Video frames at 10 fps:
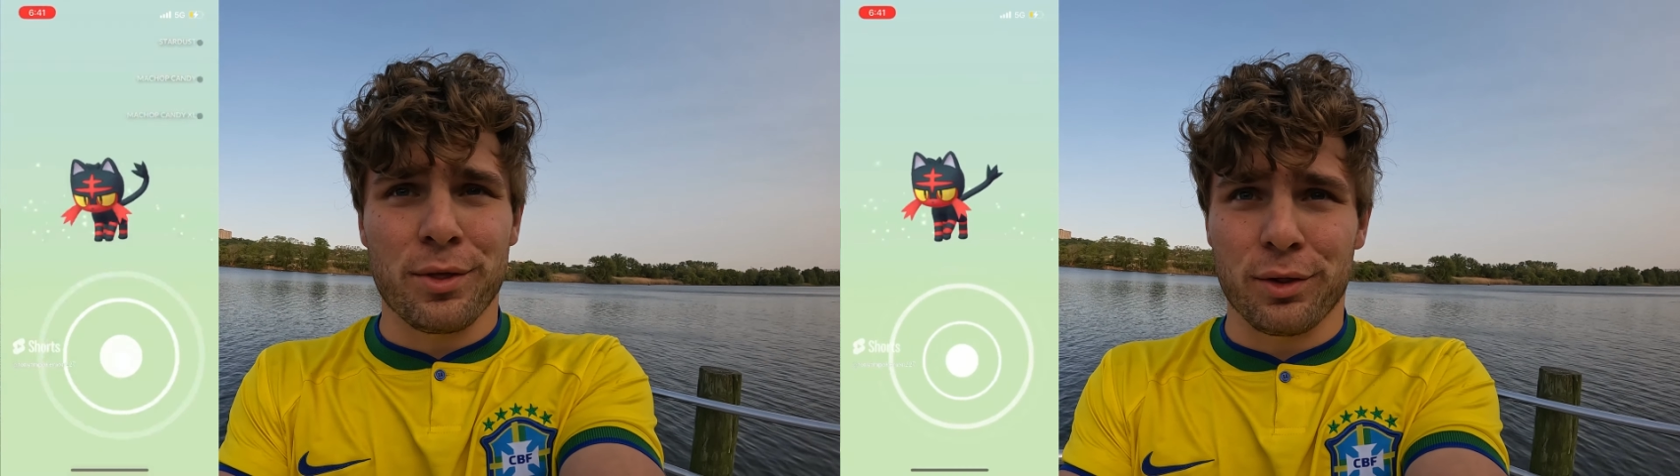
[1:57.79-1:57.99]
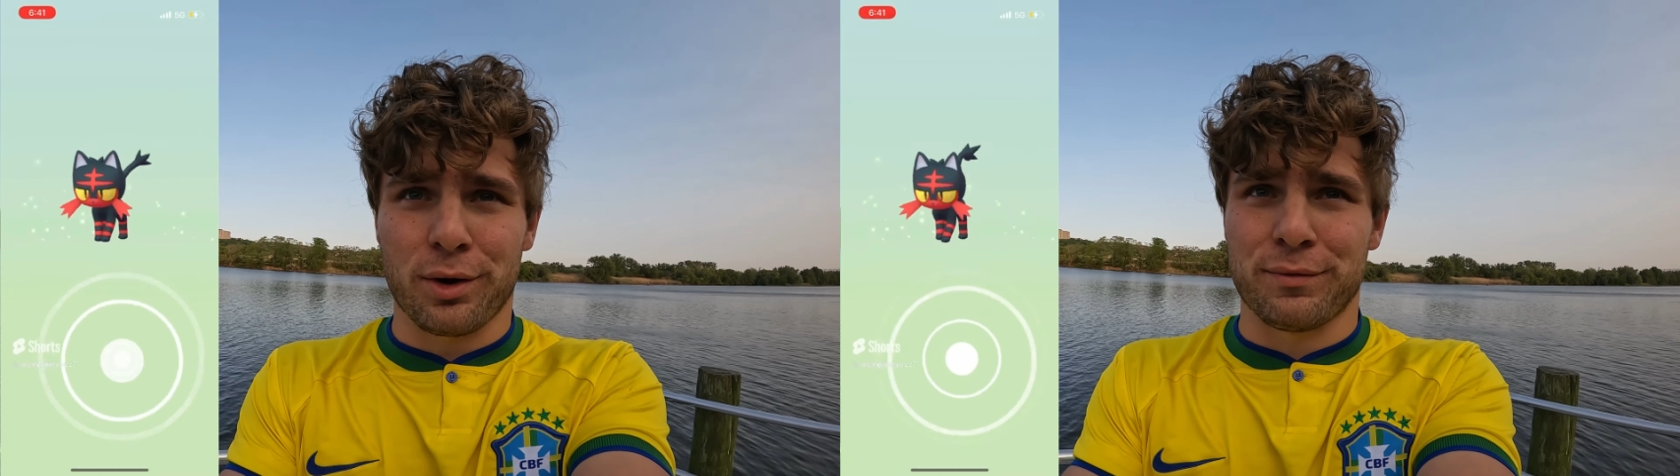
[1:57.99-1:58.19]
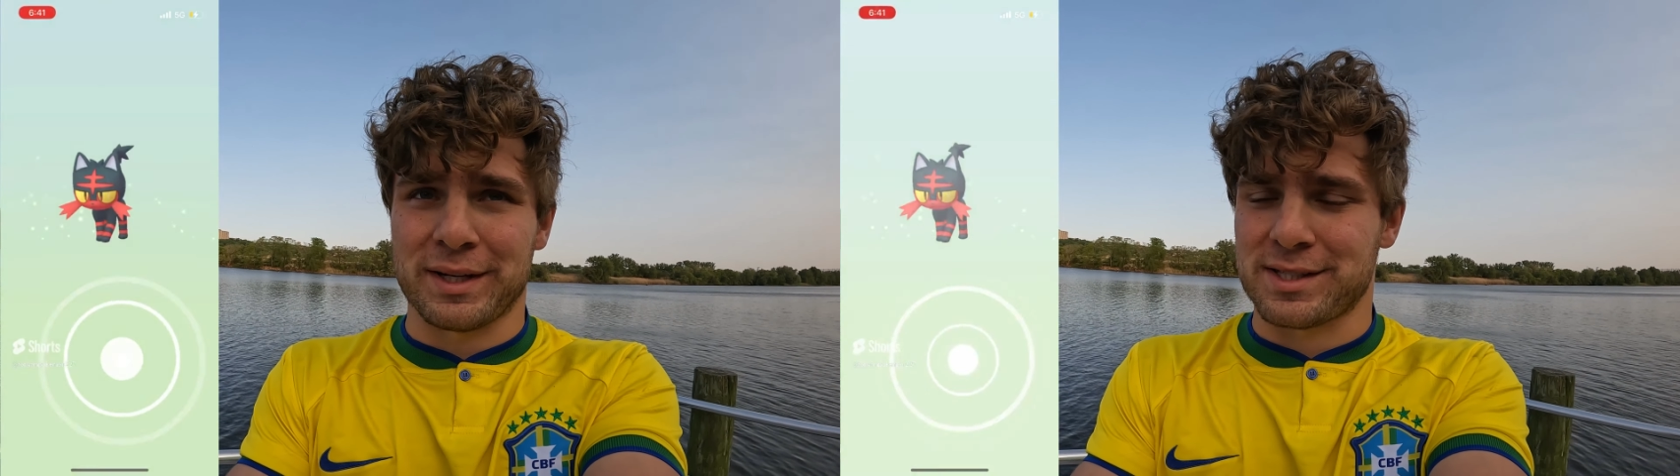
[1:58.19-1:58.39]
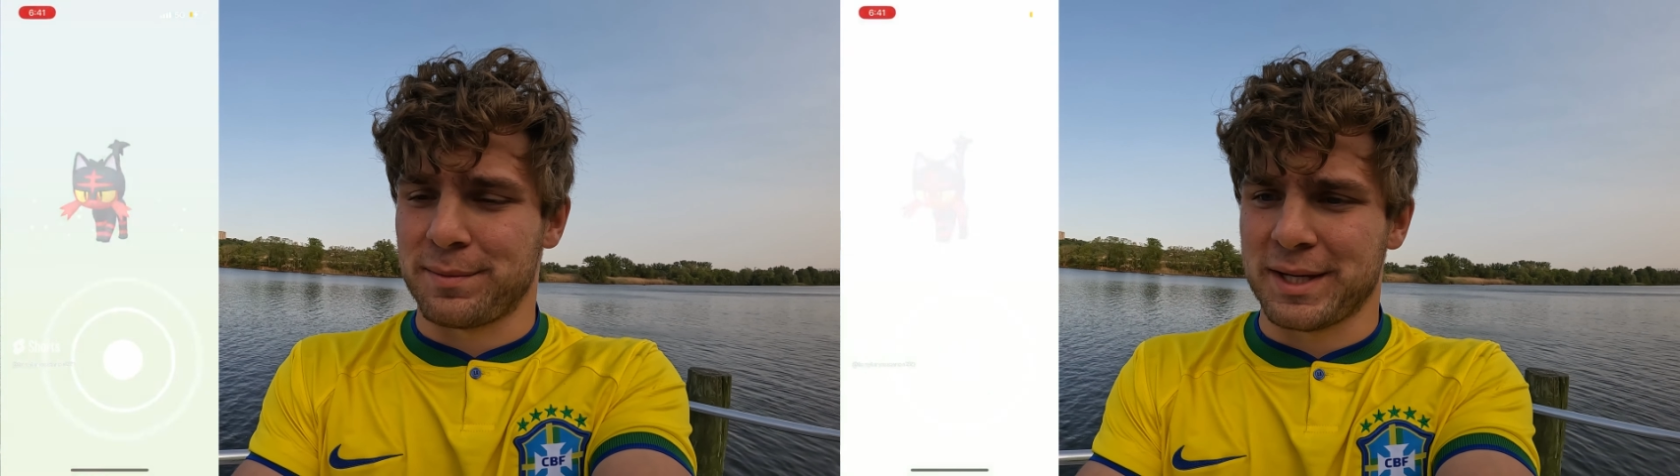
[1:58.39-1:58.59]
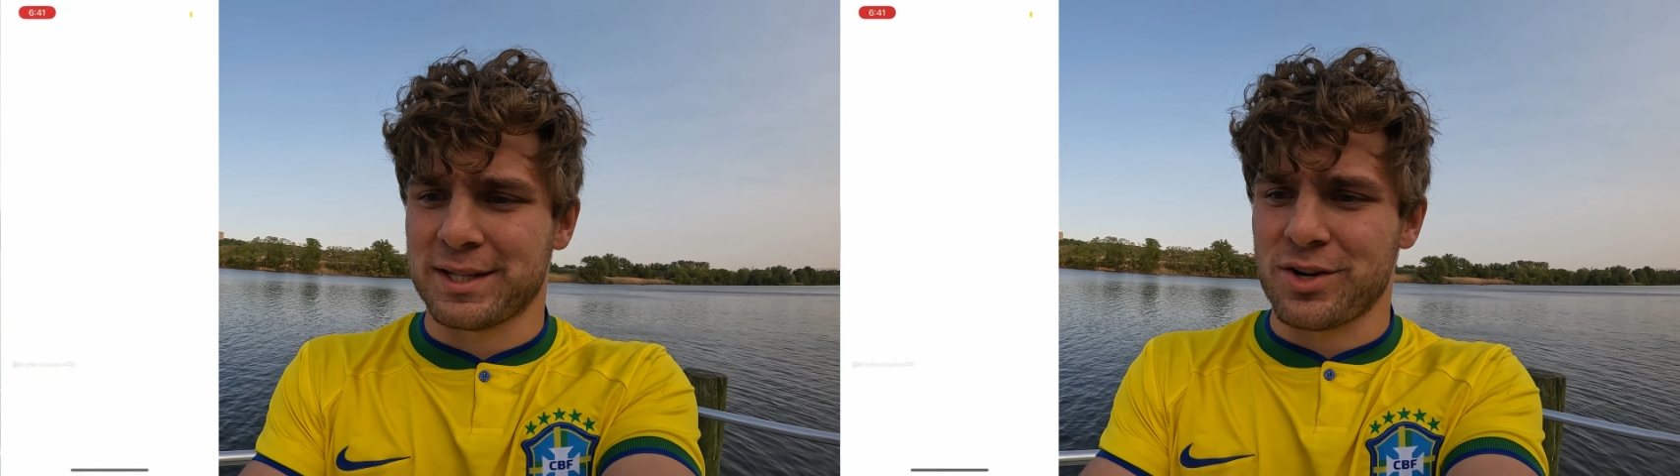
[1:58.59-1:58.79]
the
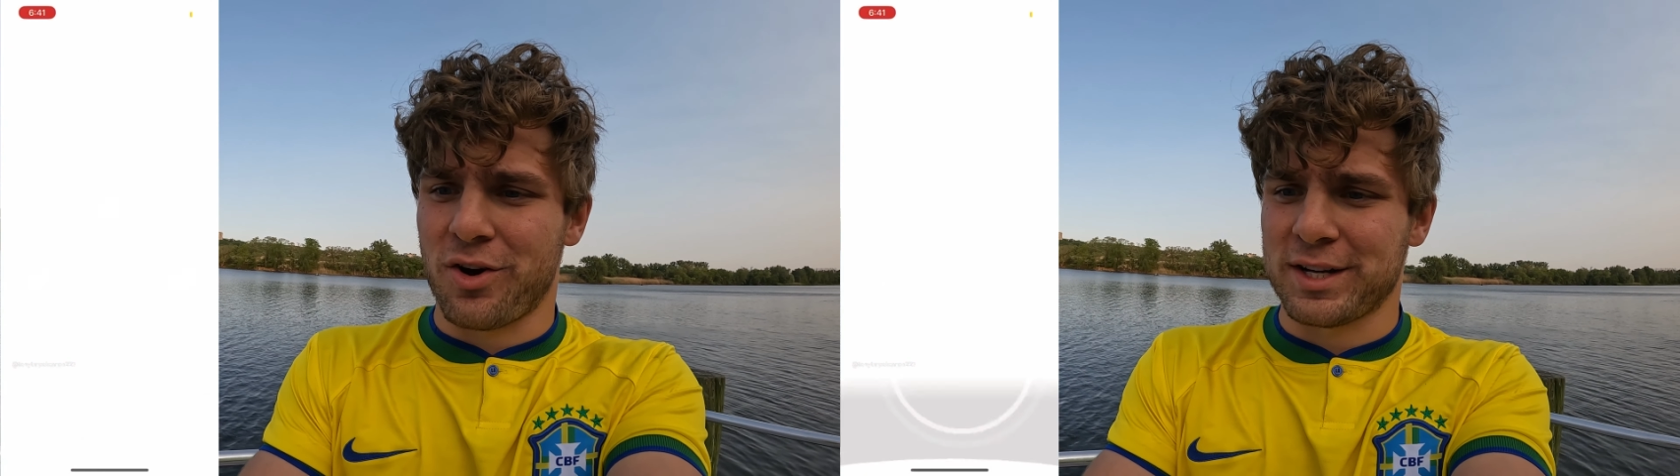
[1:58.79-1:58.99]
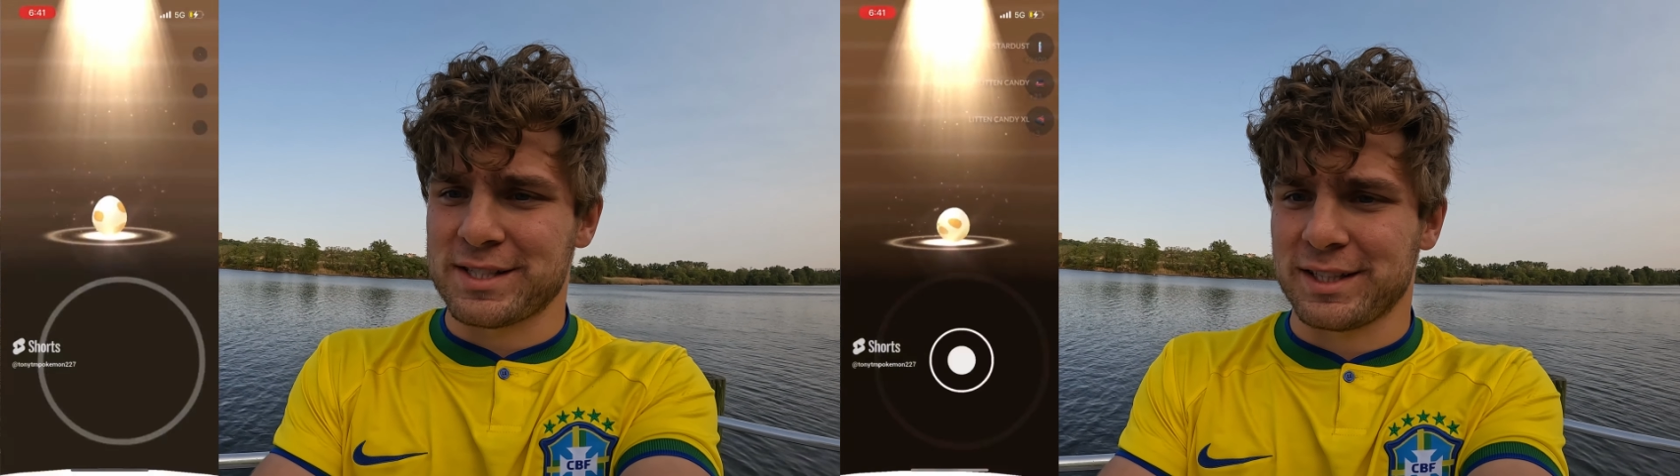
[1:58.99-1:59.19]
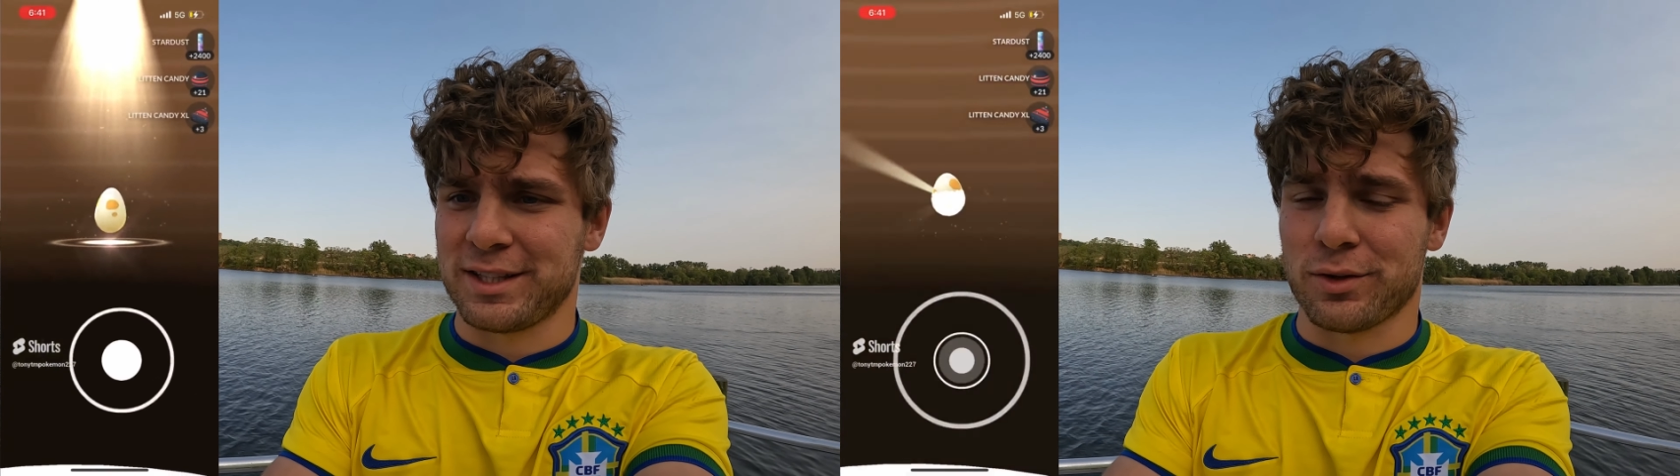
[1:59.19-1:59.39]
Larvesta because honestly,